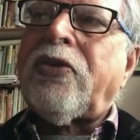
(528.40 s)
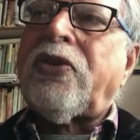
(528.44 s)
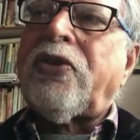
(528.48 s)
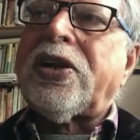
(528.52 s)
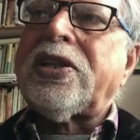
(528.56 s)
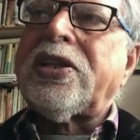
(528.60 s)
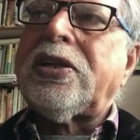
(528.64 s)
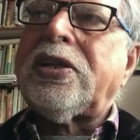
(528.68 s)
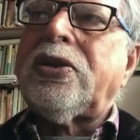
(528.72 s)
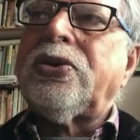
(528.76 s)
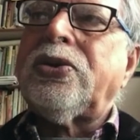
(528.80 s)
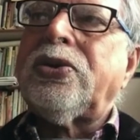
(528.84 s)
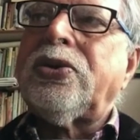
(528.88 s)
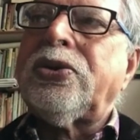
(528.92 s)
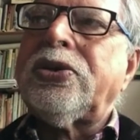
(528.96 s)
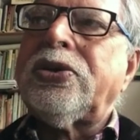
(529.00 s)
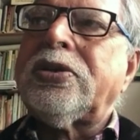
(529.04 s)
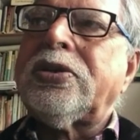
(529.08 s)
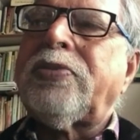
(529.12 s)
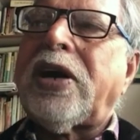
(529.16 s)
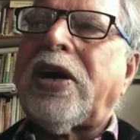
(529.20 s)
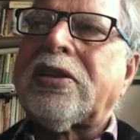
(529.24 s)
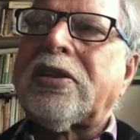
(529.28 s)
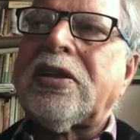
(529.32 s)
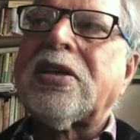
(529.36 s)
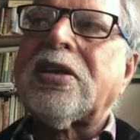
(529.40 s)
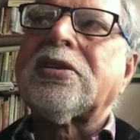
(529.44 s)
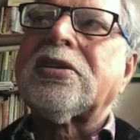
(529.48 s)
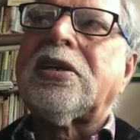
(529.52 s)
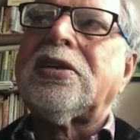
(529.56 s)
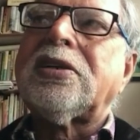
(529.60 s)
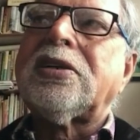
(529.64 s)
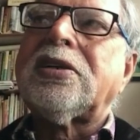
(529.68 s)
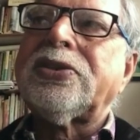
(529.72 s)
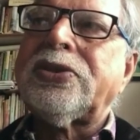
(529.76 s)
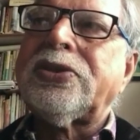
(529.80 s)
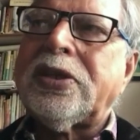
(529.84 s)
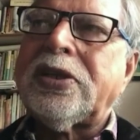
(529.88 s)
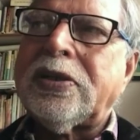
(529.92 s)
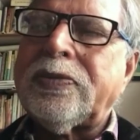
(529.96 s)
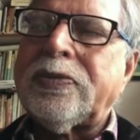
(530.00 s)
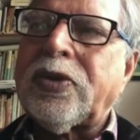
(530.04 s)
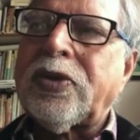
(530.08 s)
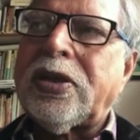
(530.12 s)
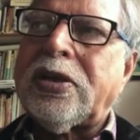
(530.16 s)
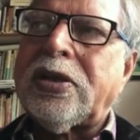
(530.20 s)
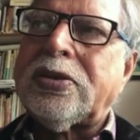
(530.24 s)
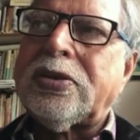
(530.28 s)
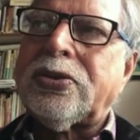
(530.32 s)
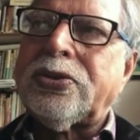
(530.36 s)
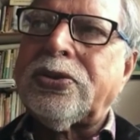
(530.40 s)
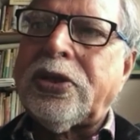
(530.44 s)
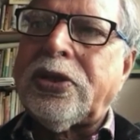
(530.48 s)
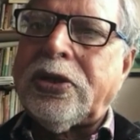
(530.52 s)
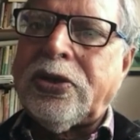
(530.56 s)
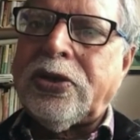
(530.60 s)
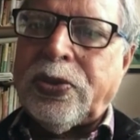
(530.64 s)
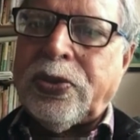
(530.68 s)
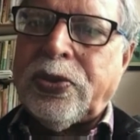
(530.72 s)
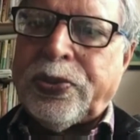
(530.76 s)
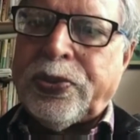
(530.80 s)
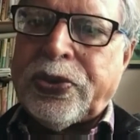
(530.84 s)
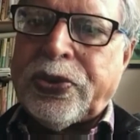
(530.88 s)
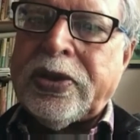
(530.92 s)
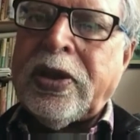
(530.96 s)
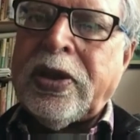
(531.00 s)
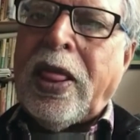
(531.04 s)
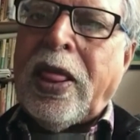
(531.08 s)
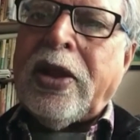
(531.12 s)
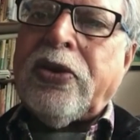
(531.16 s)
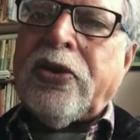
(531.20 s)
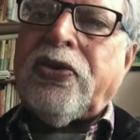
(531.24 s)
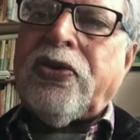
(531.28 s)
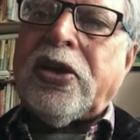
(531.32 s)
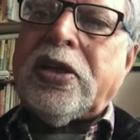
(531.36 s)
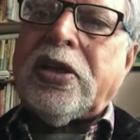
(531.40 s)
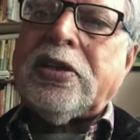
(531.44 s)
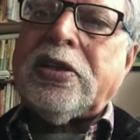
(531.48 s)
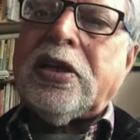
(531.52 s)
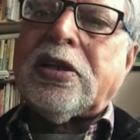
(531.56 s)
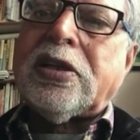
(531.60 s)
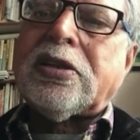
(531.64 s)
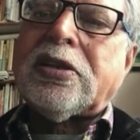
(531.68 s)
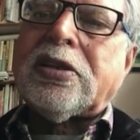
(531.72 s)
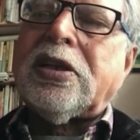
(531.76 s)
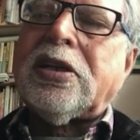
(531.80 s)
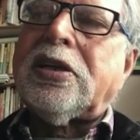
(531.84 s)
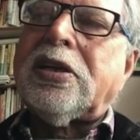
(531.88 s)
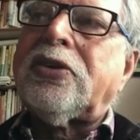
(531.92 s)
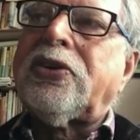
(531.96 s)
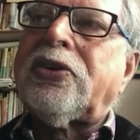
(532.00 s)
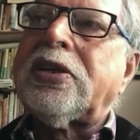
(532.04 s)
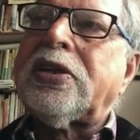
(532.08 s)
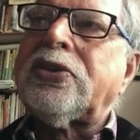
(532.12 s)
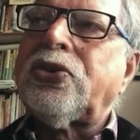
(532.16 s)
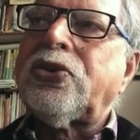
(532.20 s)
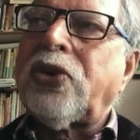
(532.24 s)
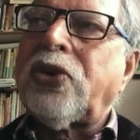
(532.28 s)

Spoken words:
what they do is Bharatiya Kisan Union. There are 2-3 groups. One is Ekta, one is